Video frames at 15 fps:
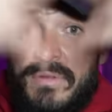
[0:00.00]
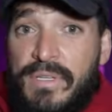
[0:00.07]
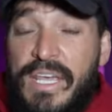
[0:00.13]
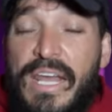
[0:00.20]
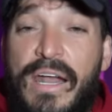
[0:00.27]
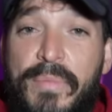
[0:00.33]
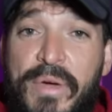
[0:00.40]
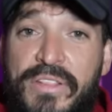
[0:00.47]

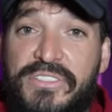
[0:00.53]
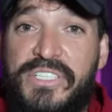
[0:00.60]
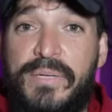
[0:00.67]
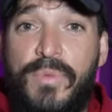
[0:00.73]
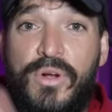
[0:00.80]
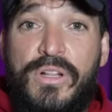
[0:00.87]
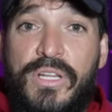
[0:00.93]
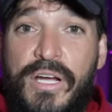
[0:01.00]
Cannot make this any
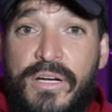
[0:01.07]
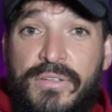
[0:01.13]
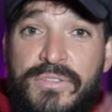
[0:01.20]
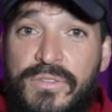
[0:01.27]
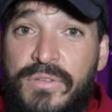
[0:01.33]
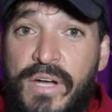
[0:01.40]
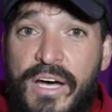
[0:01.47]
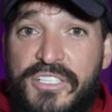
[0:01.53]
more clear.
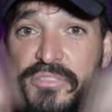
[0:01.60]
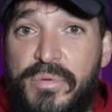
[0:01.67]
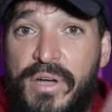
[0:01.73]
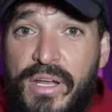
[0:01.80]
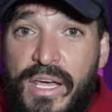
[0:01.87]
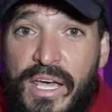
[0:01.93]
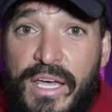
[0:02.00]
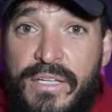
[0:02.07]
Do not
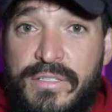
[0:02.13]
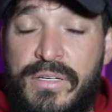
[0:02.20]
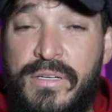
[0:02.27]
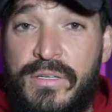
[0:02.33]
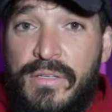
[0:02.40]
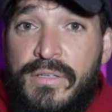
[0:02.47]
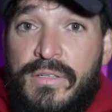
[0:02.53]
spread hate.